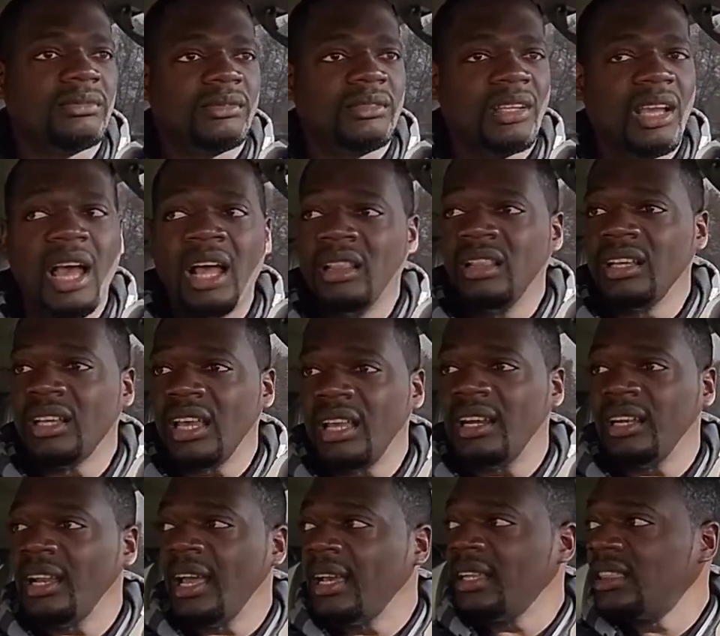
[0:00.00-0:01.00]
I look at
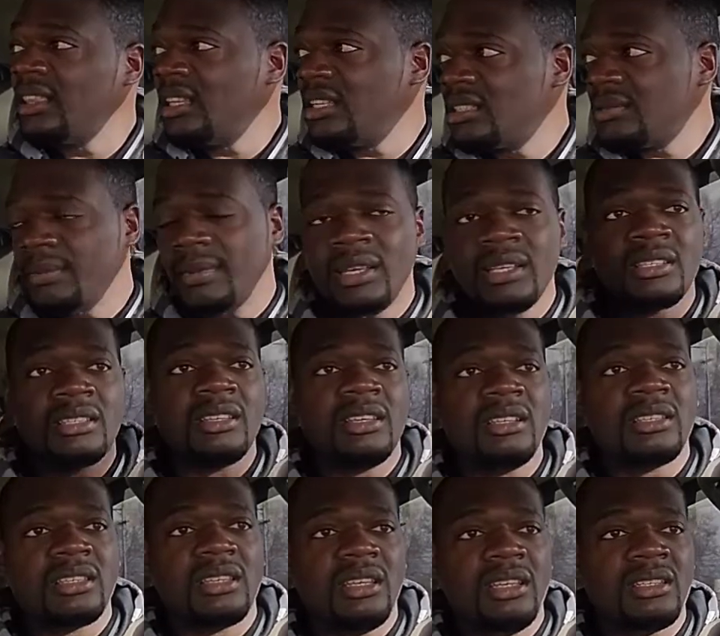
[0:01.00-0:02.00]
it like this: it's
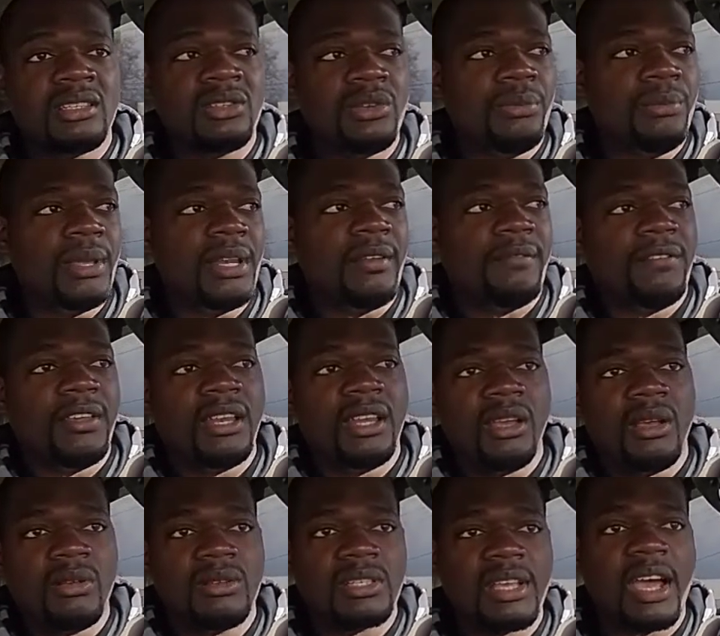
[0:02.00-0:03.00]
it's it's too many
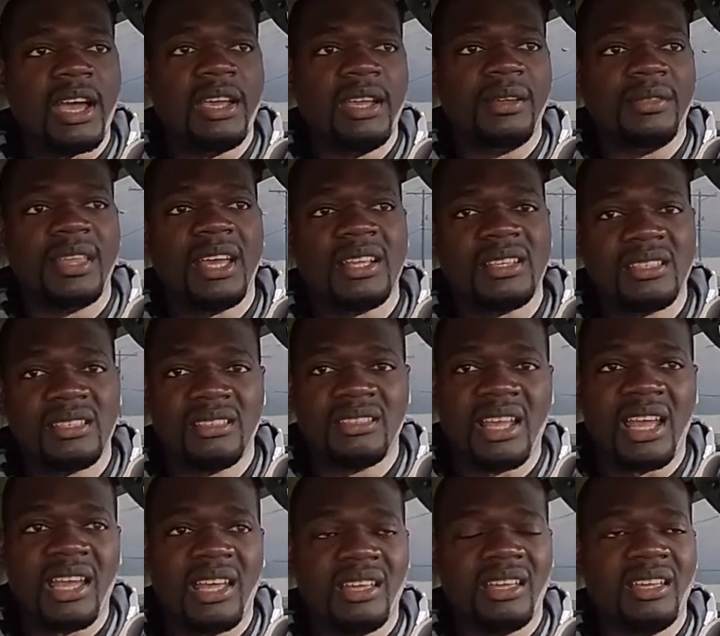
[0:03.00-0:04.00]
videos out here that
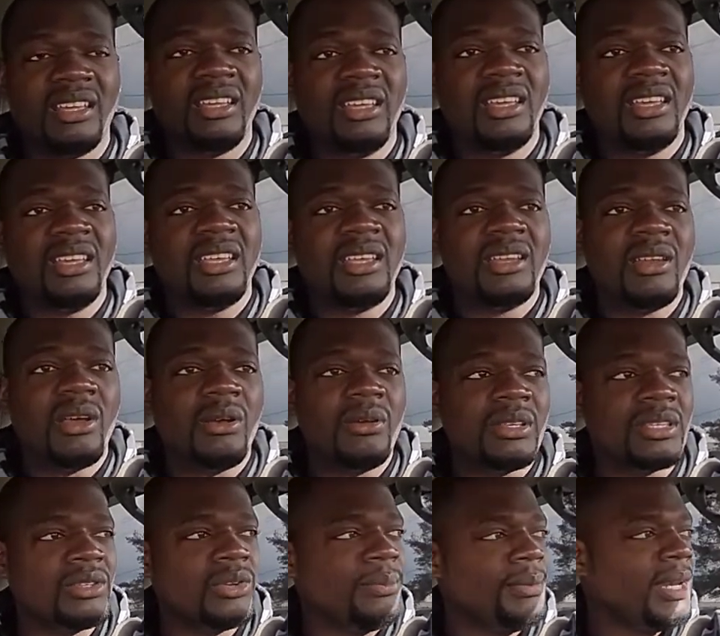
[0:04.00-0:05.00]
that you know.
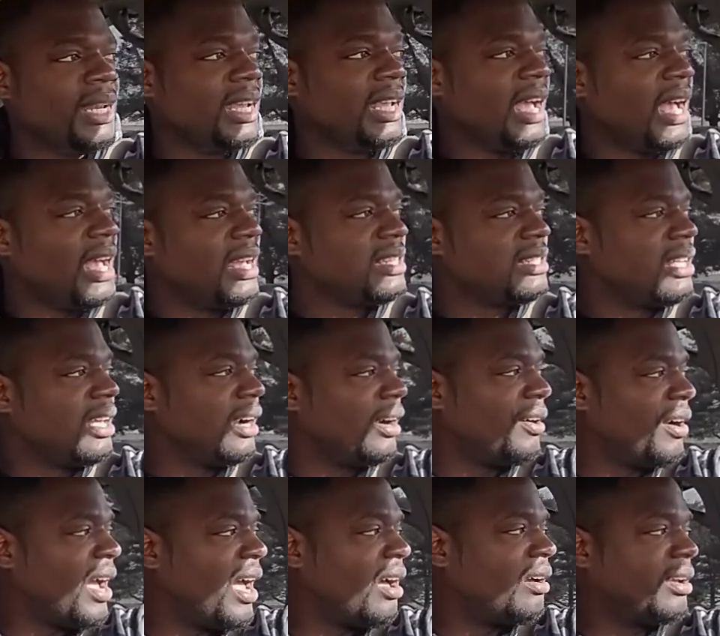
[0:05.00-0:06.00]
It's too many guys that
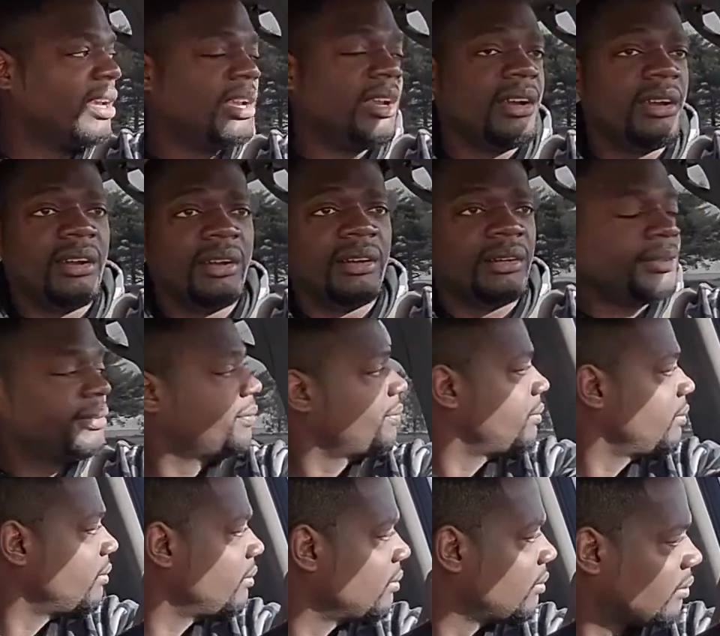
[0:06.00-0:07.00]
are out here
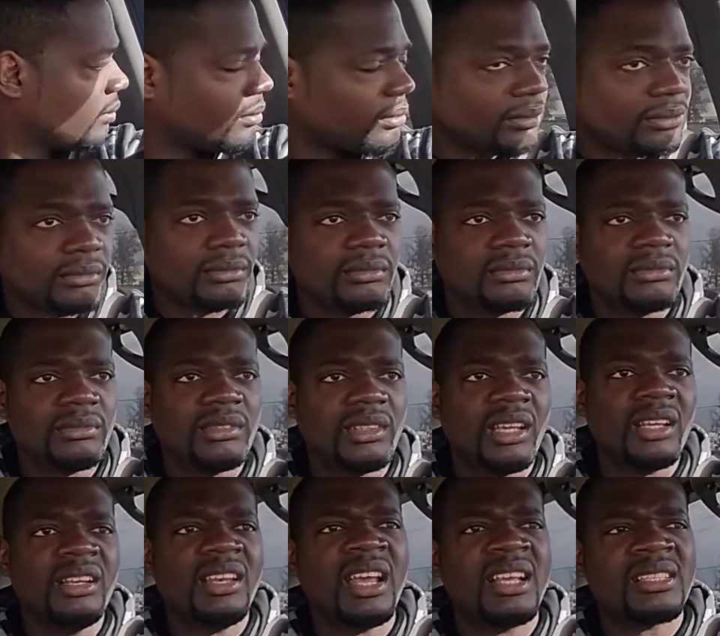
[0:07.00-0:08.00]

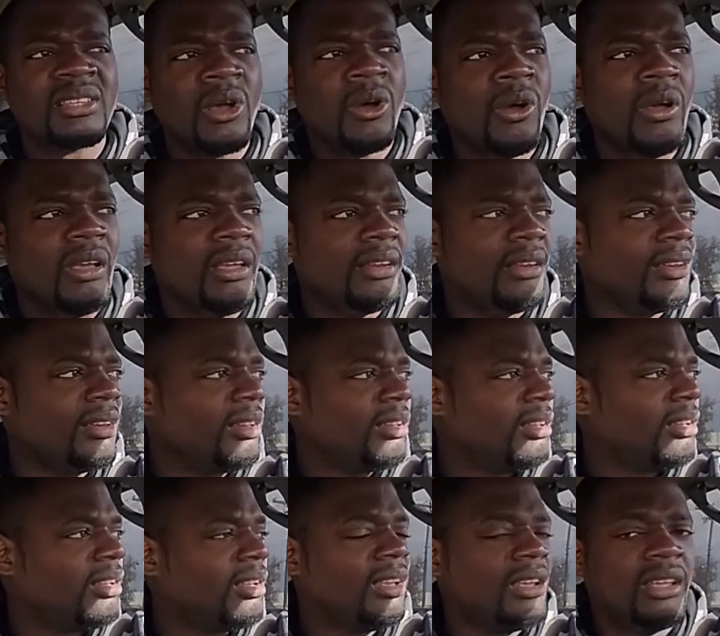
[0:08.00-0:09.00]
that's
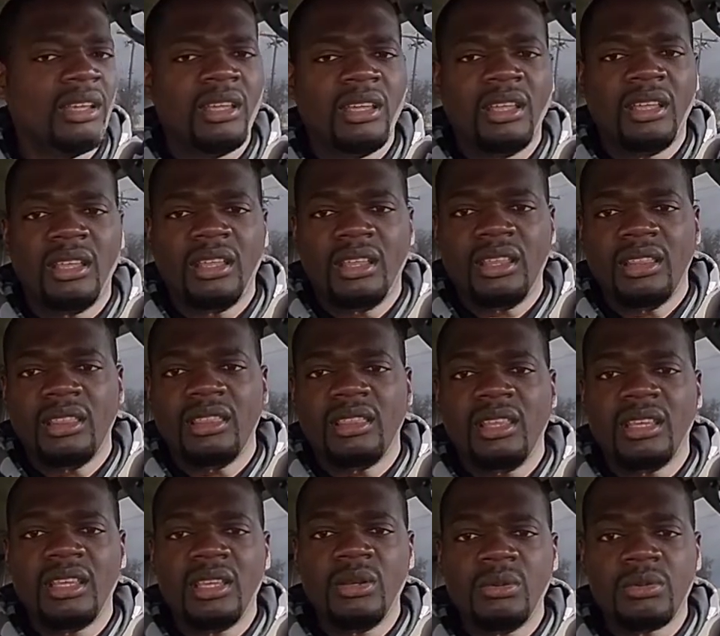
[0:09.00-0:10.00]
on
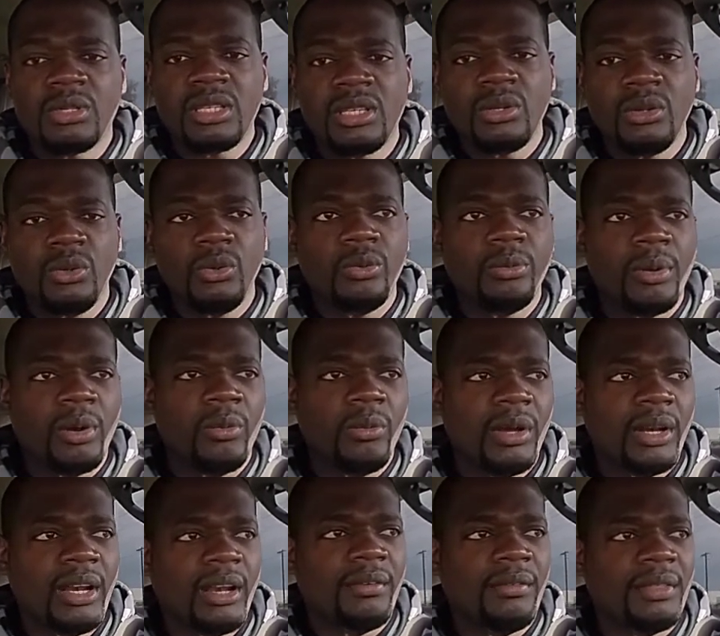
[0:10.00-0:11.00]
the YouTube or
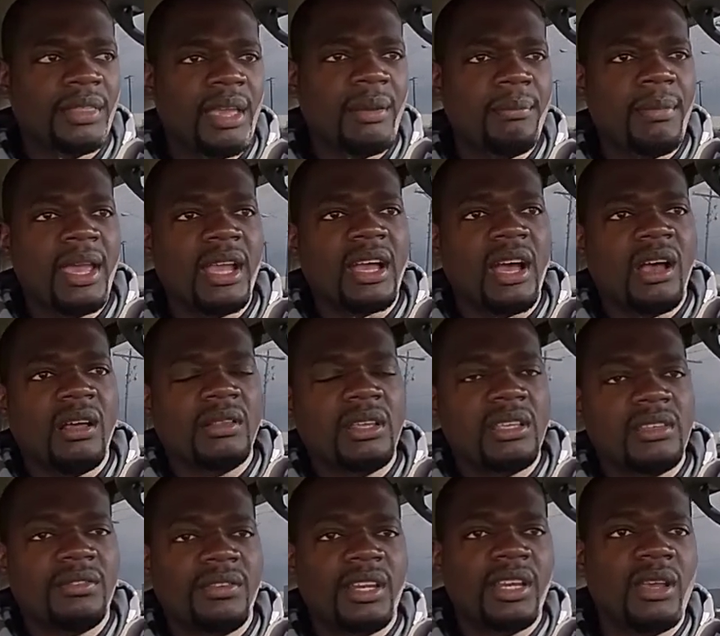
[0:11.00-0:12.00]
whatever. They make all
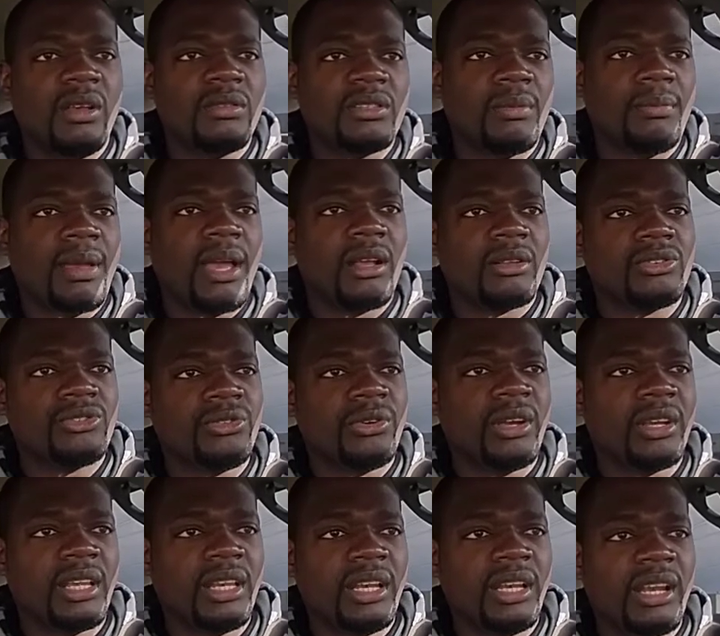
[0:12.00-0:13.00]
these videos about
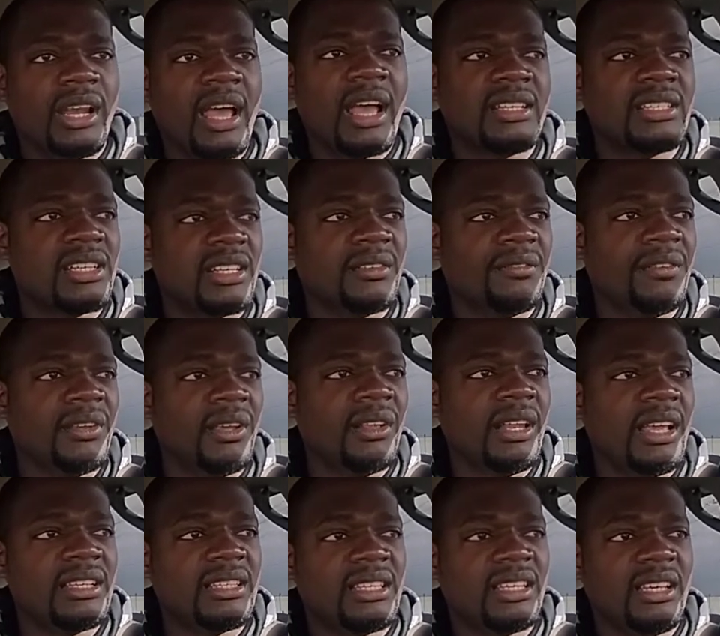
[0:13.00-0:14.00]
trucking, and I just feel
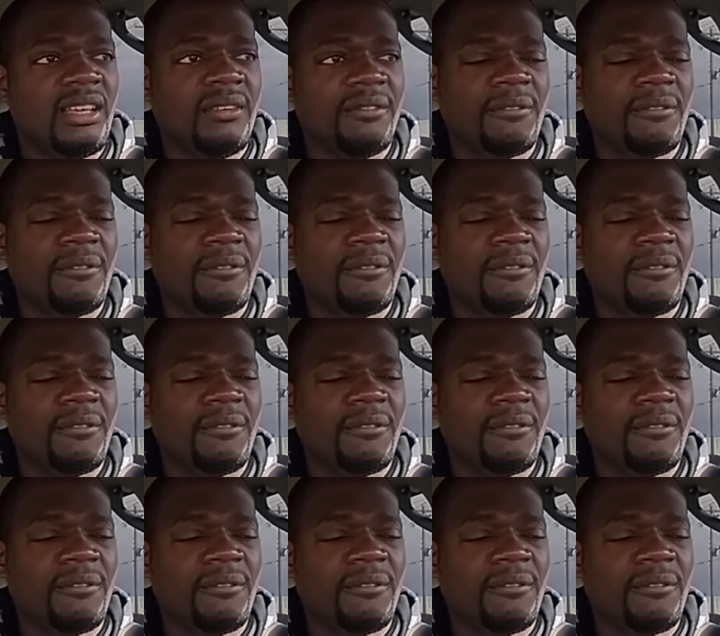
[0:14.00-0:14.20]
as if